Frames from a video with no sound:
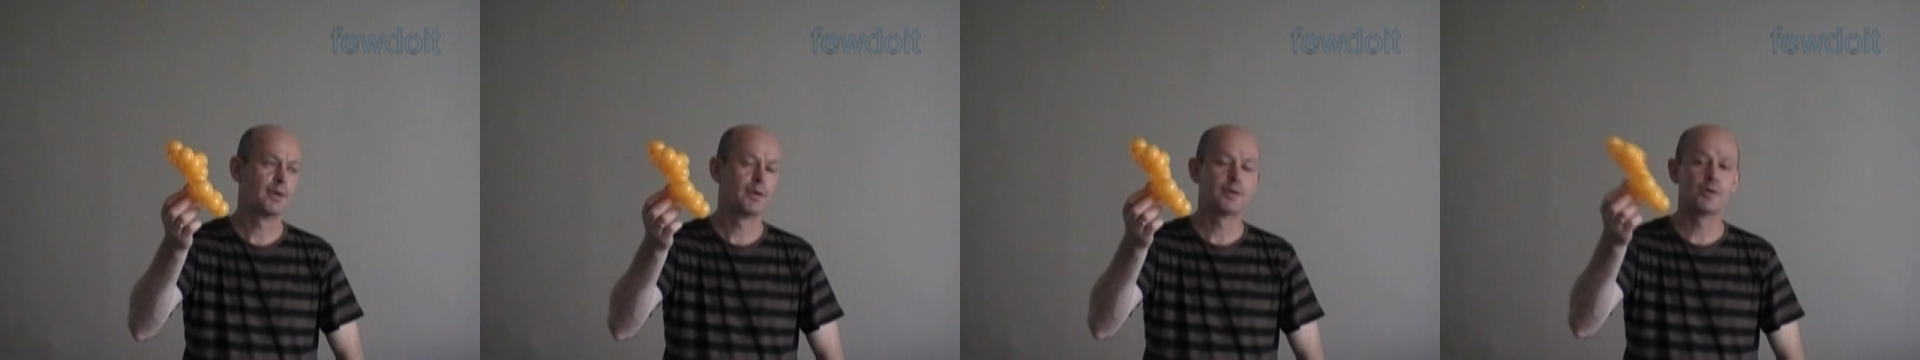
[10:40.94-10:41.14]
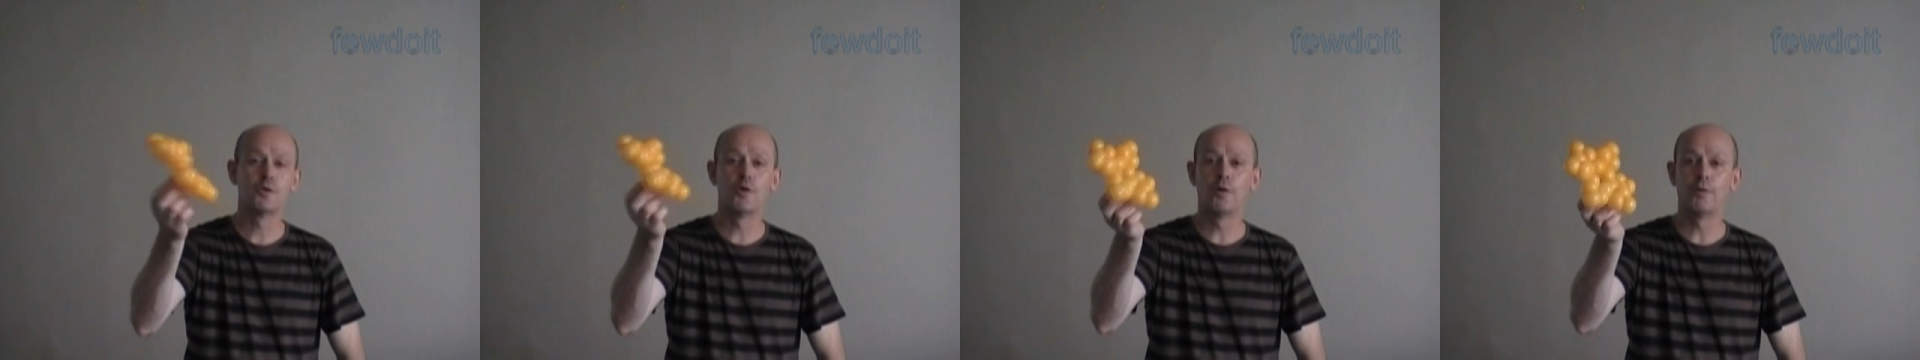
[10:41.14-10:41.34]

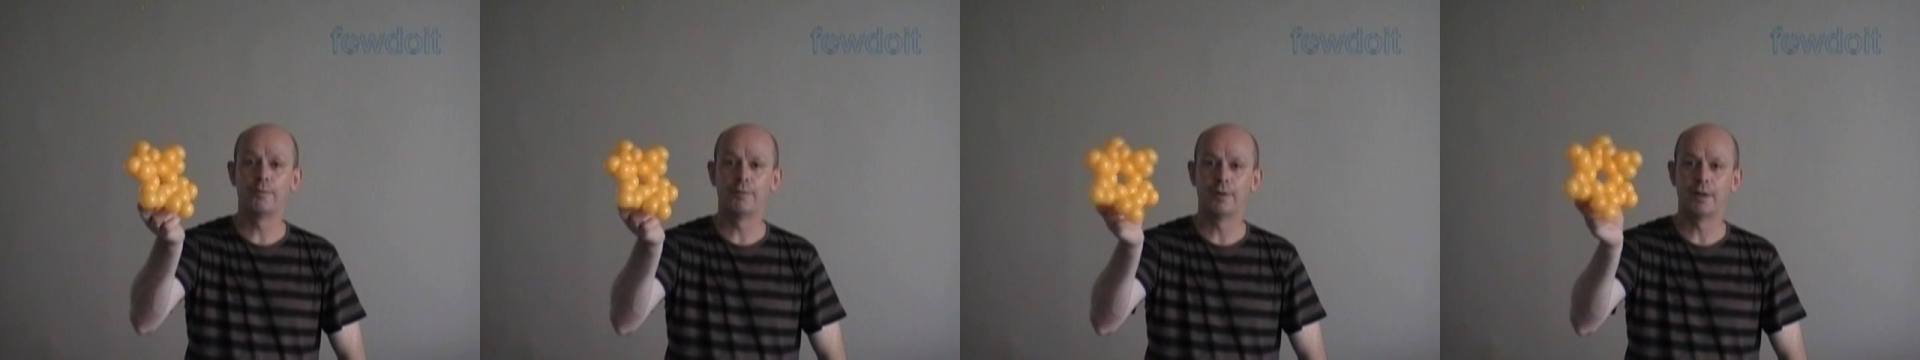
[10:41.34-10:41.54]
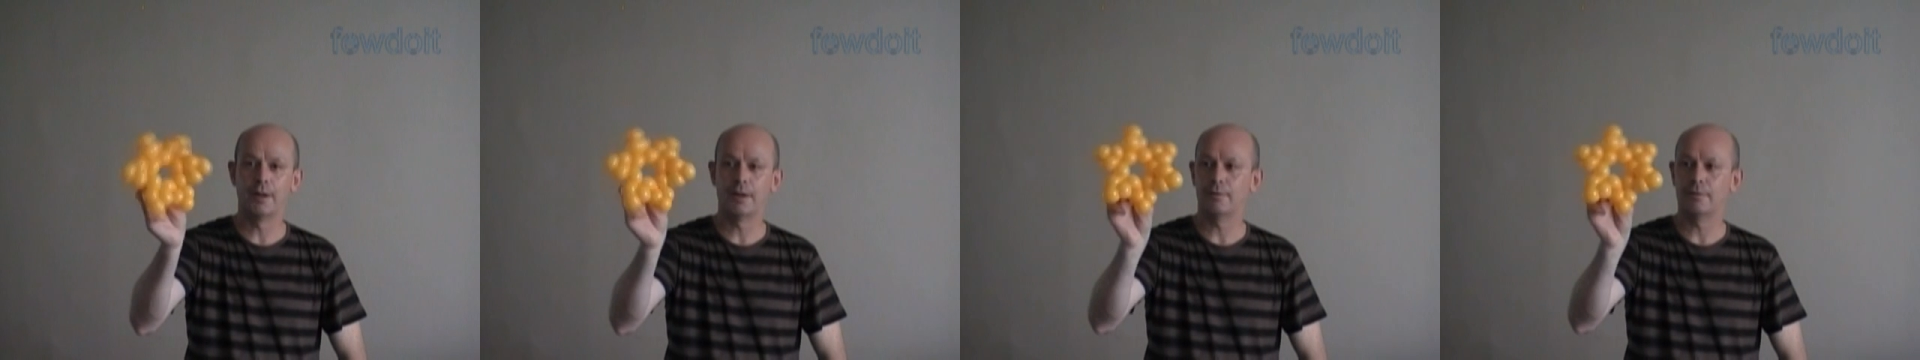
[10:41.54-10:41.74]
We can
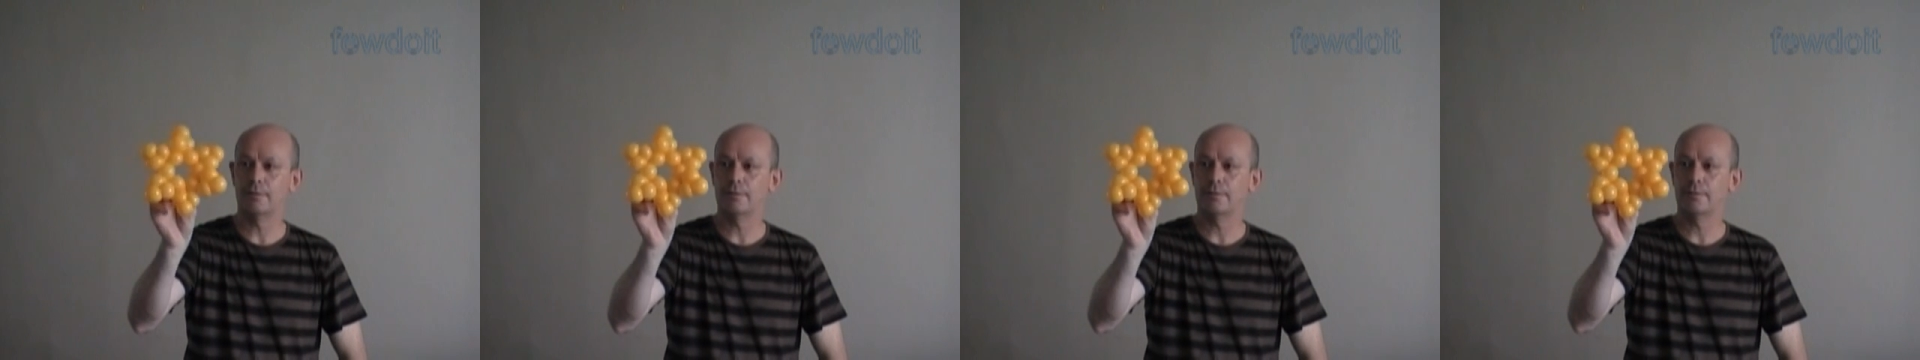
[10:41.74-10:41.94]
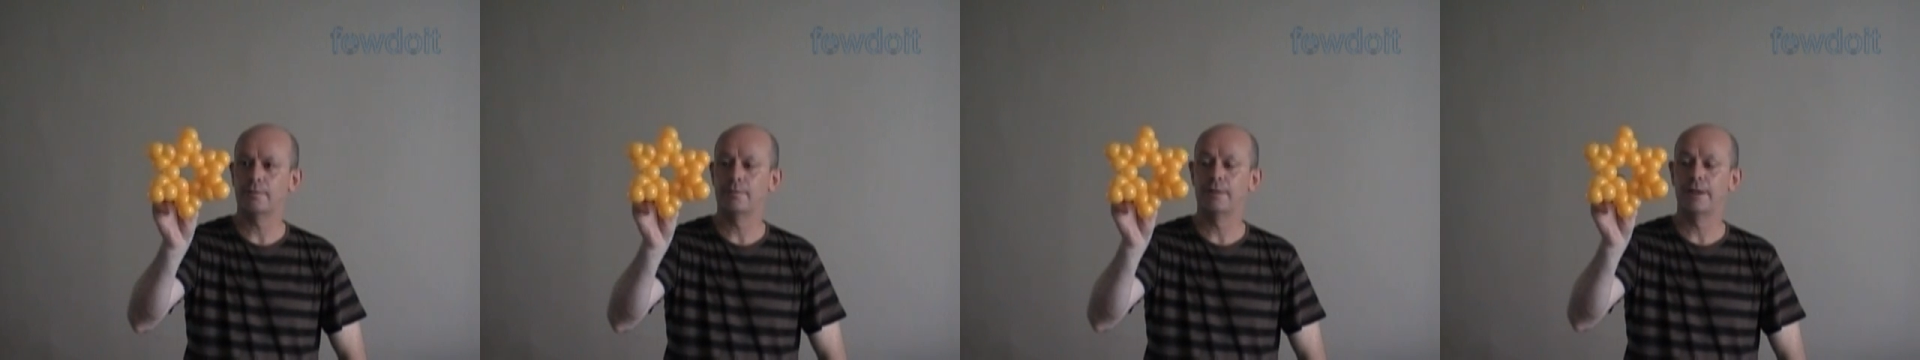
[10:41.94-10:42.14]
use this
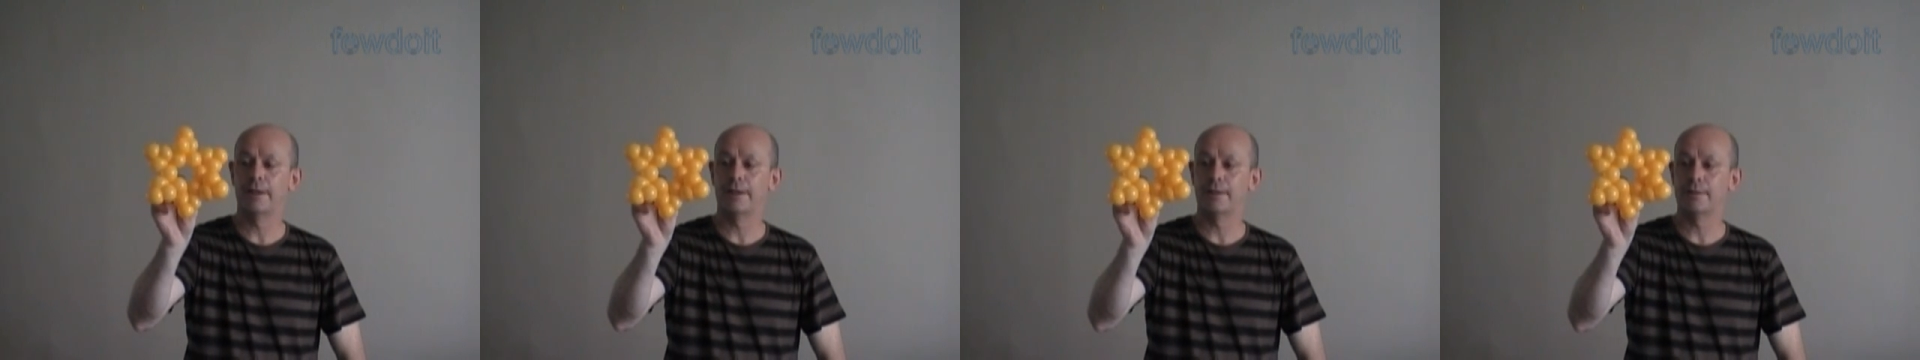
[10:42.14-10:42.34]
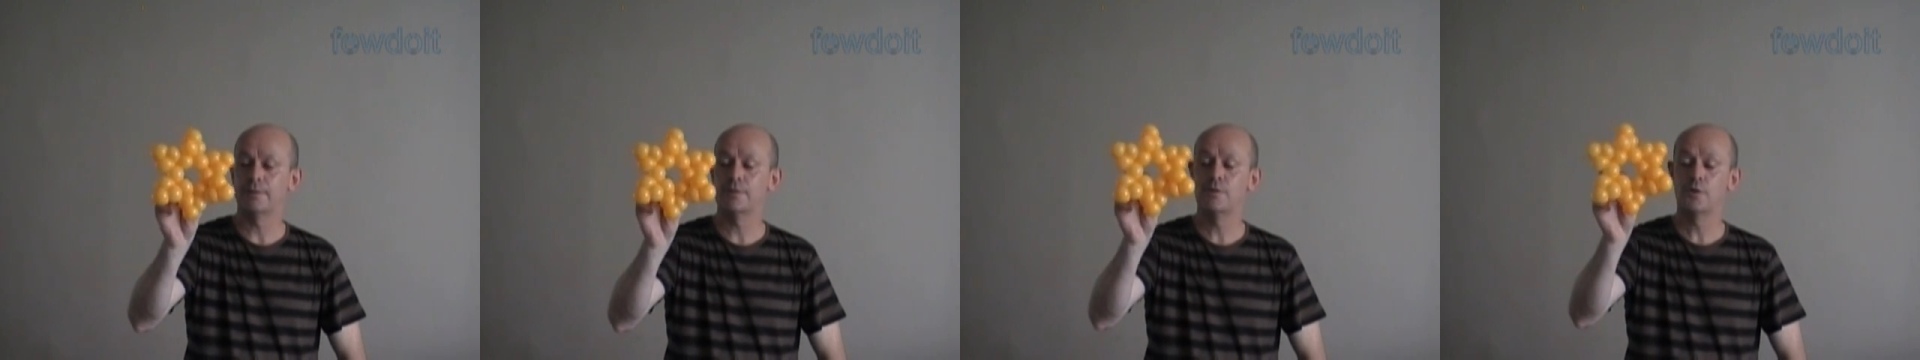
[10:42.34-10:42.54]
sculpture to
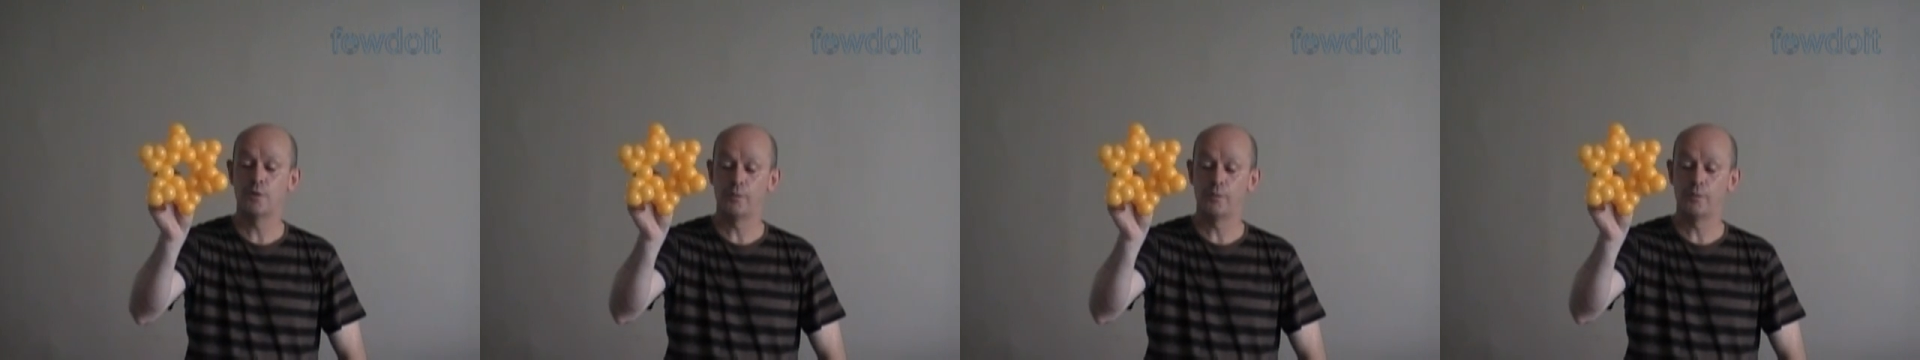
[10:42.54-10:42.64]
make